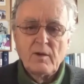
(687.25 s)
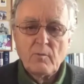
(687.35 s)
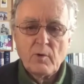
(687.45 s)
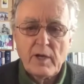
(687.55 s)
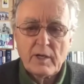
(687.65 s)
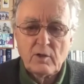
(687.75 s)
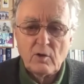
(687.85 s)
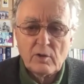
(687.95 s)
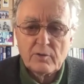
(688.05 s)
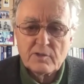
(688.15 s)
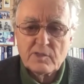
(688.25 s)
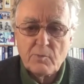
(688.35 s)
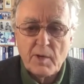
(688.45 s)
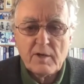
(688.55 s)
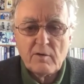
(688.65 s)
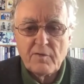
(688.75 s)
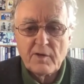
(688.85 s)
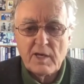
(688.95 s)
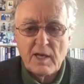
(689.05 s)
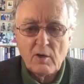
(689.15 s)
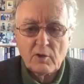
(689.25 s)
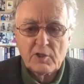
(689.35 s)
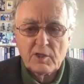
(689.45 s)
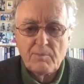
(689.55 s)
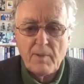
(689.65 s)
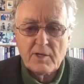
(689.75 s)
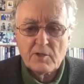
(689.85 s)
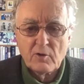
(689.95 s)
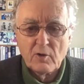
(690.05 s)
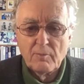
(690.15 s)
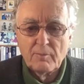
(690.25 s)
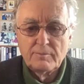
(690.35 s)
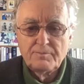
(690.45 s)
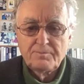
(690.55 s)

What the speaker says: what I call the swing of a chaotic pendulum.